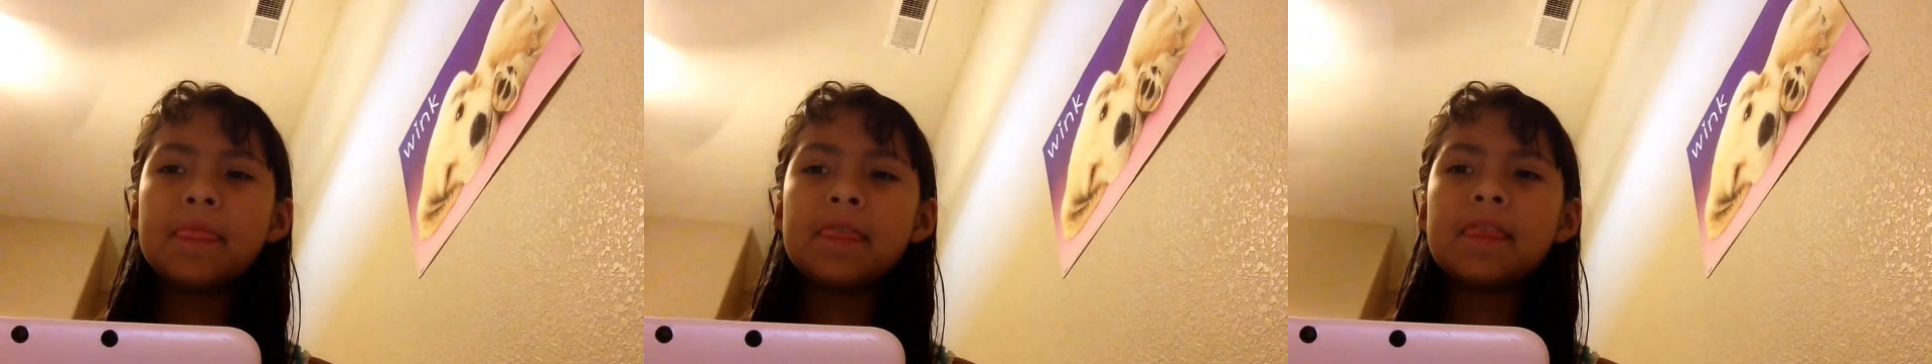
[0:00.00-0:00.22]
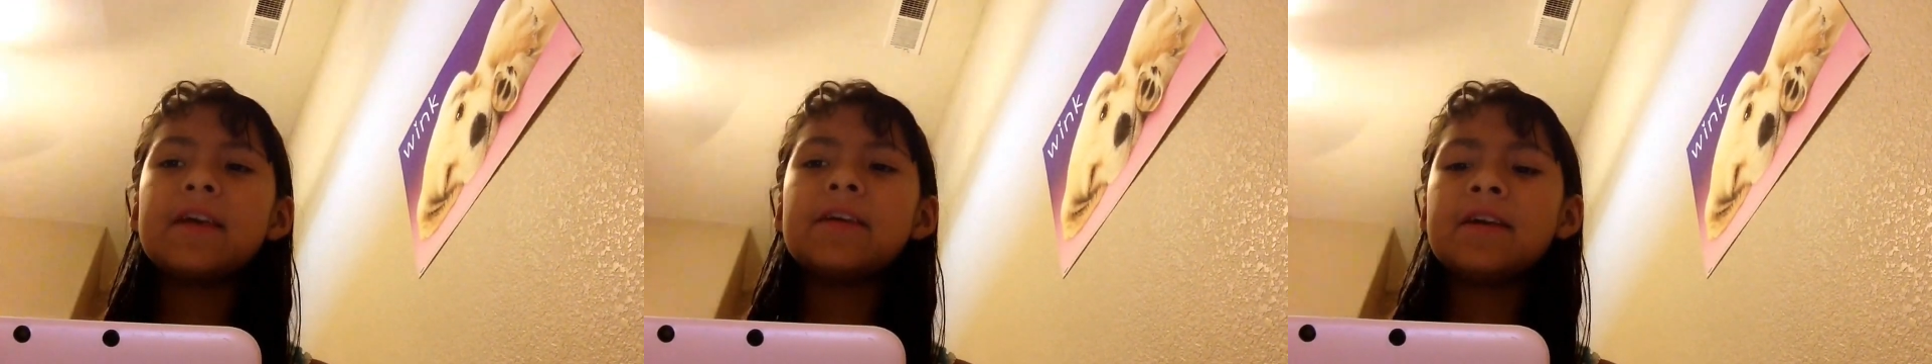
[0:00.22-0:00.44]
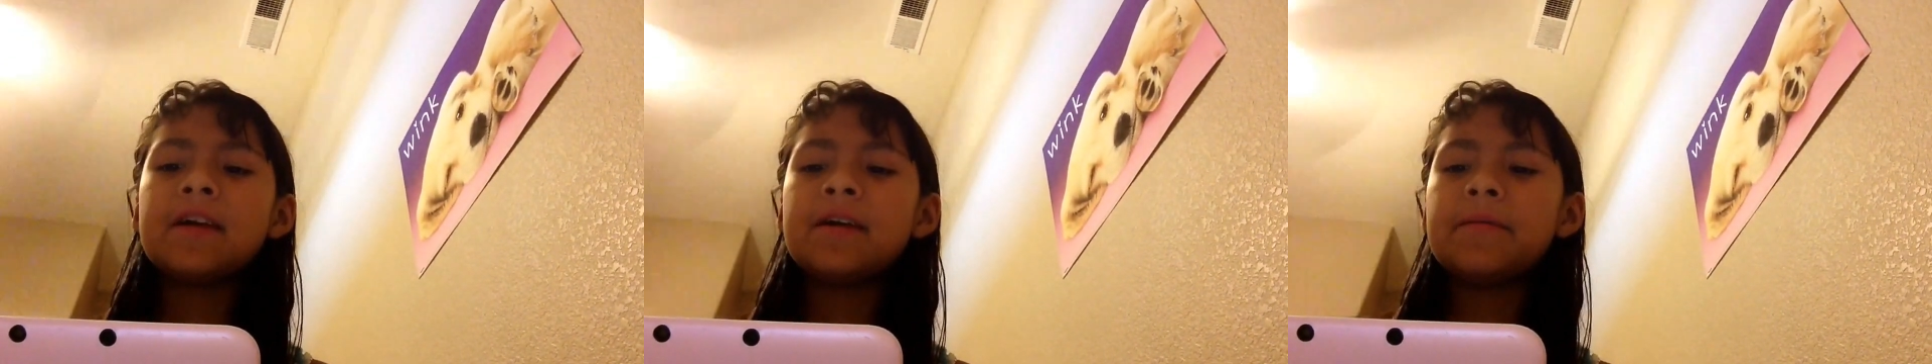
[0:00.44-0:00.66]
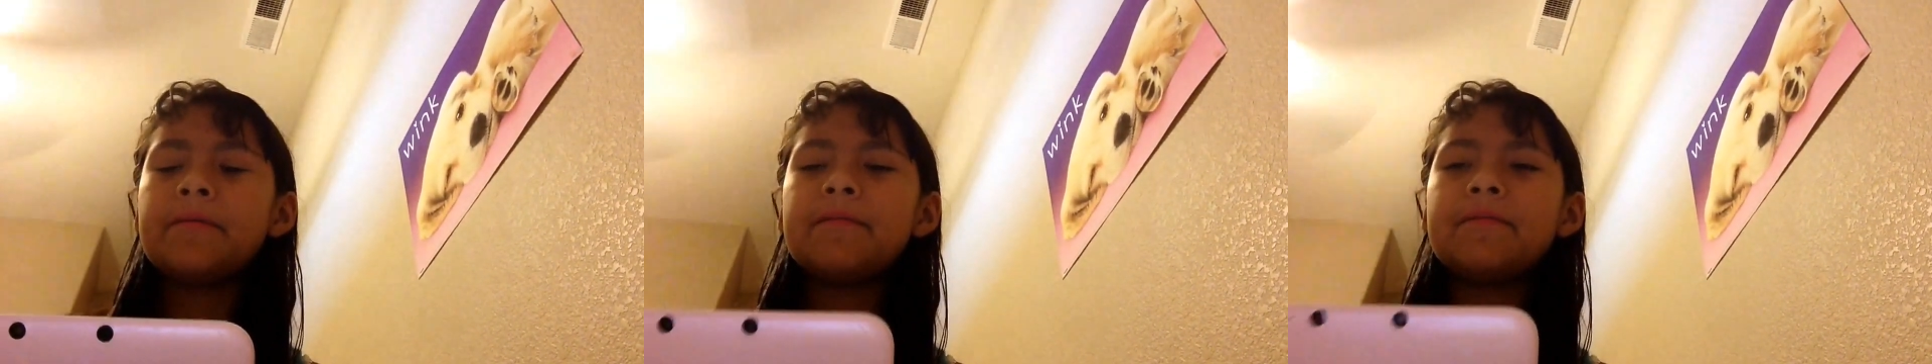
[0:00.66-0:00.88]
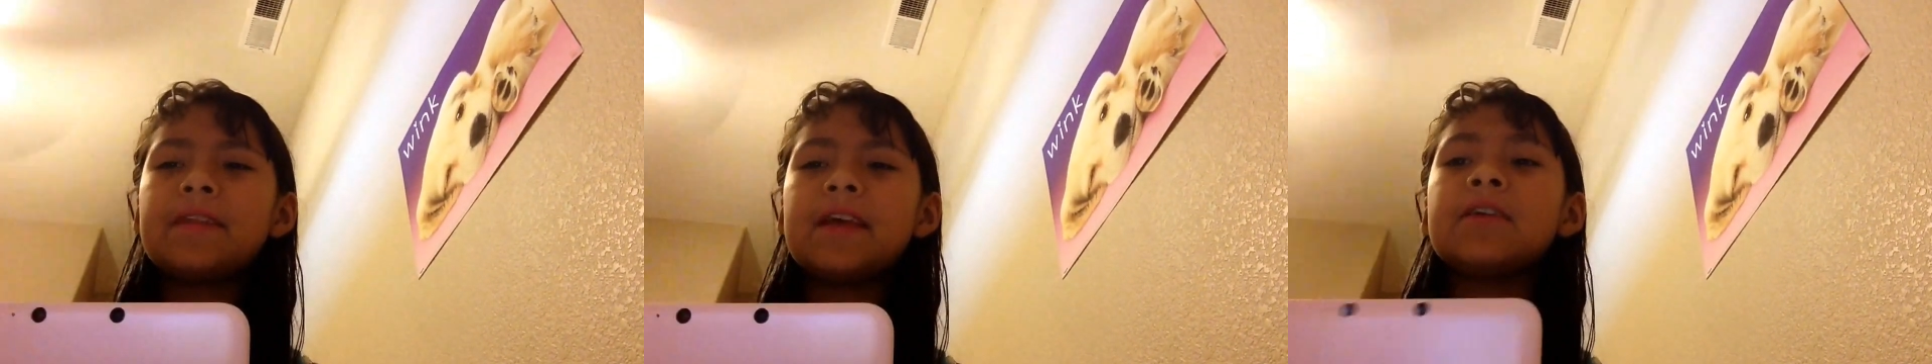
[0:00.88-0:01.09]
Thank you,
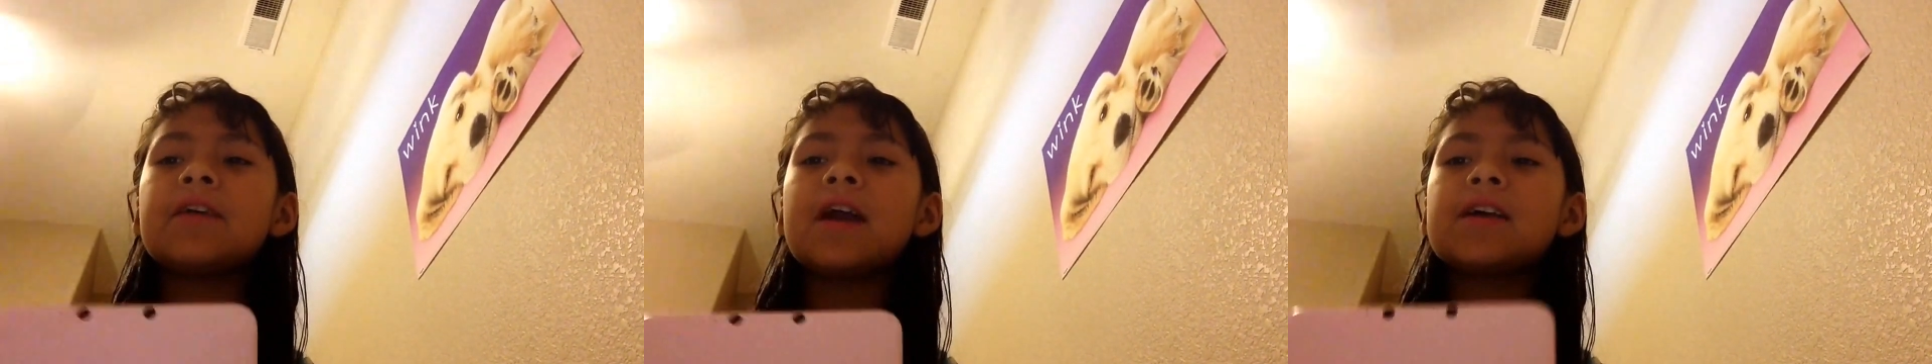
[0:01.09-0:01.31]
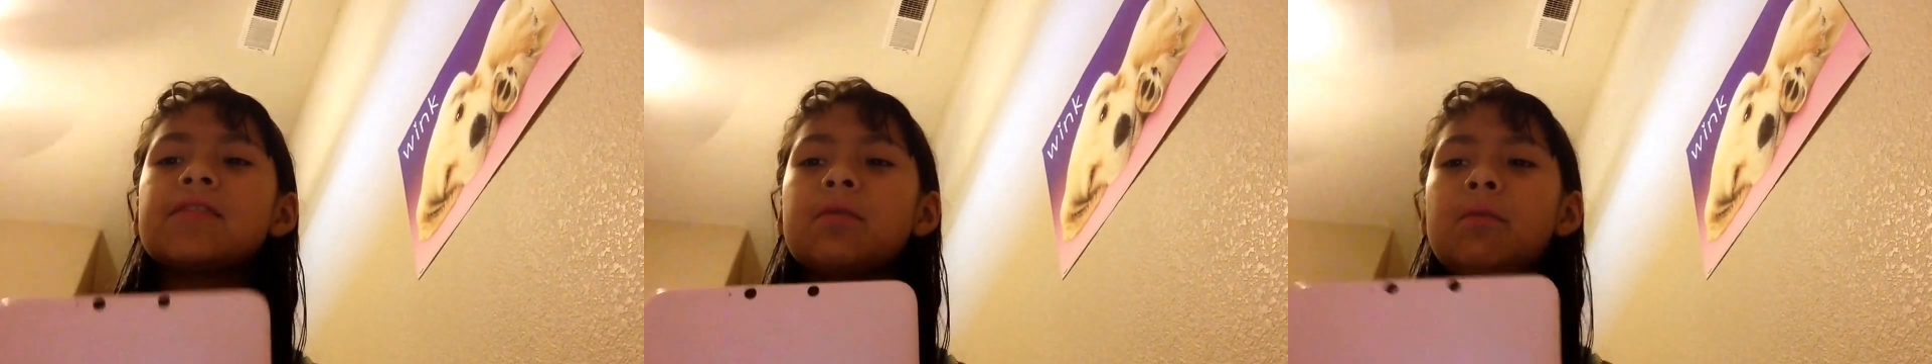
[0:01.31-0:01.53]
thank you guys for